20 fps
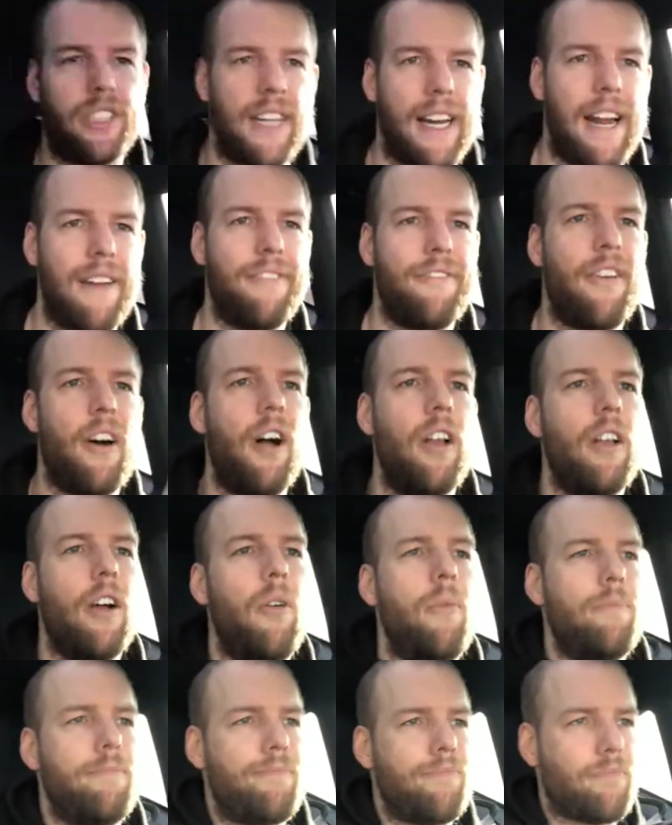that I
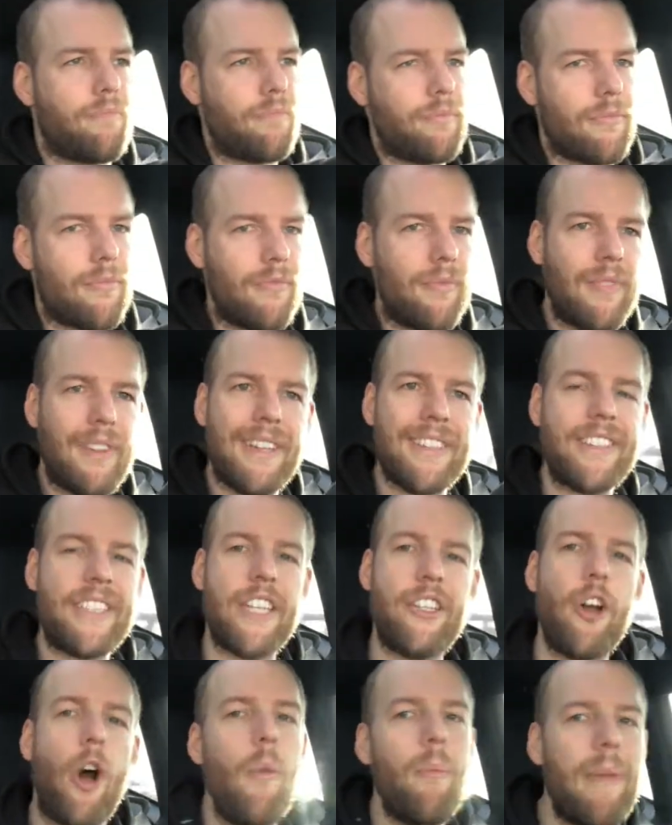follow say
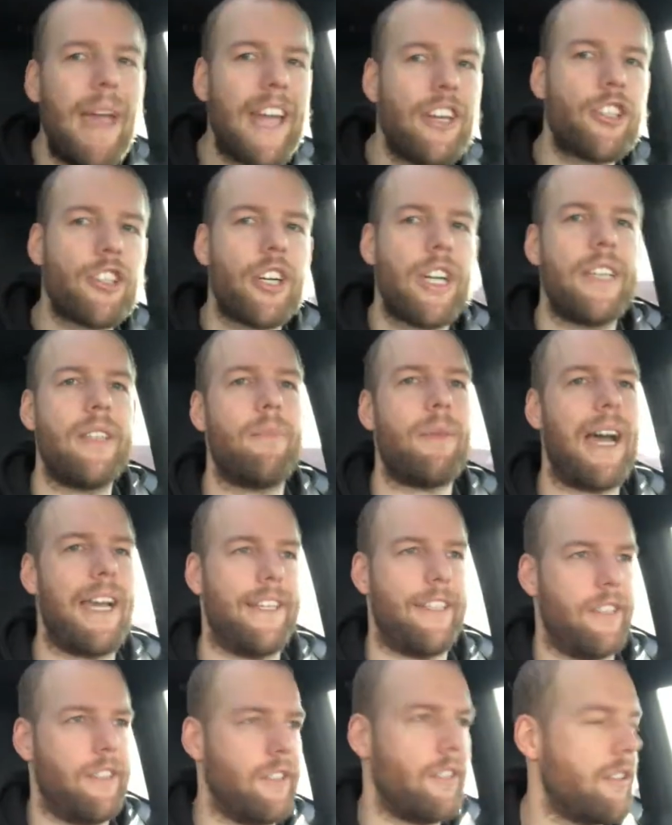don't major in the
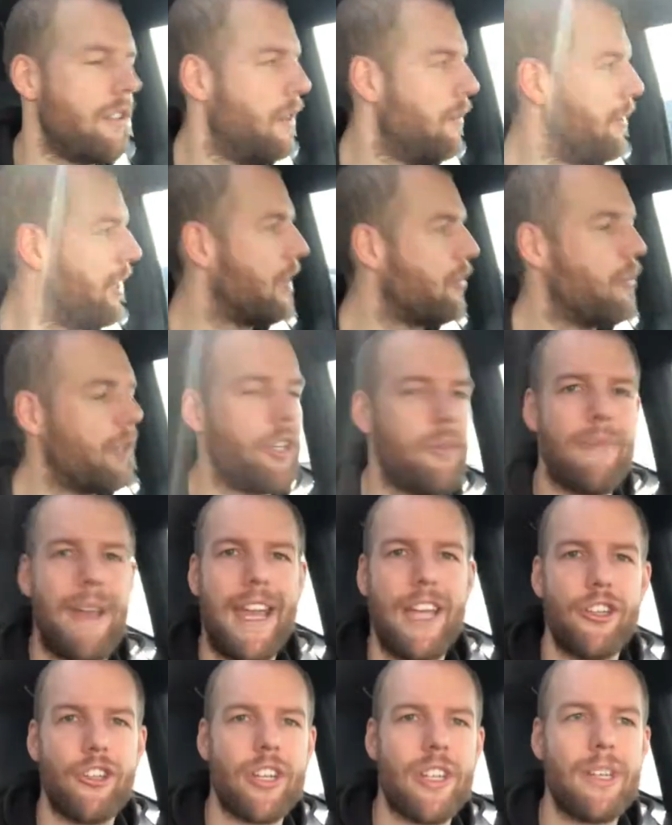minors, because when you
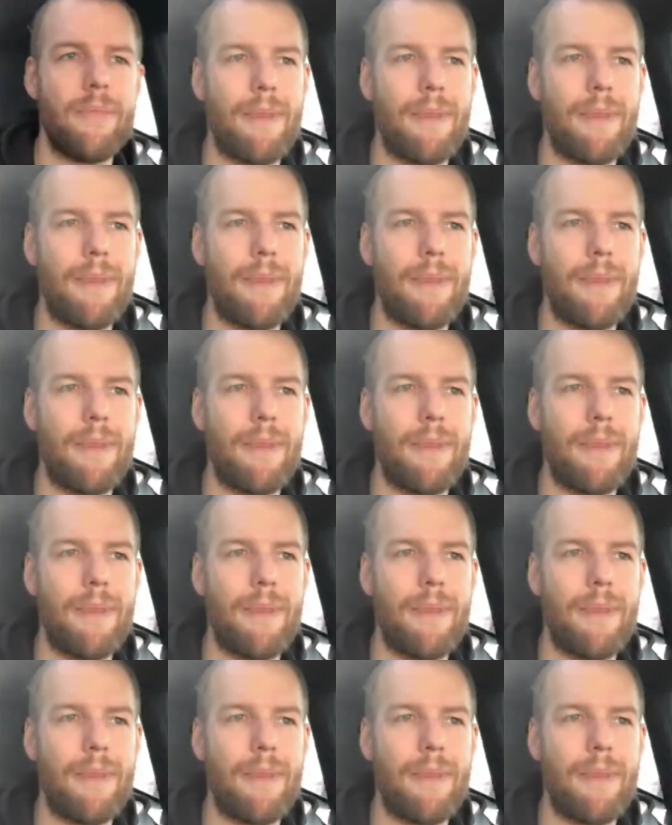major in